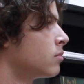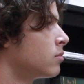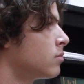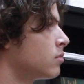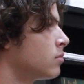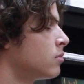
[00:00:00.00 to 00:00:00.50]

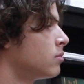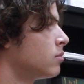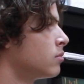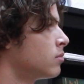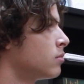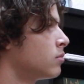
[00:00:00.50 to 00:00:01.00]

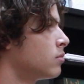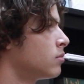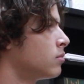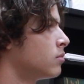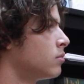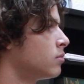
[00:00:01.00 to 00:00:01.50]

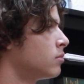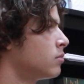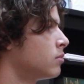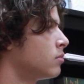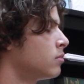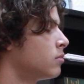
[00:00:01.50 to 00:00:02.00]

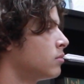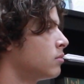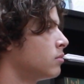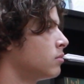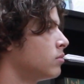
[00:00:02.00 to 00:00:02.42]
This person isn't speaking.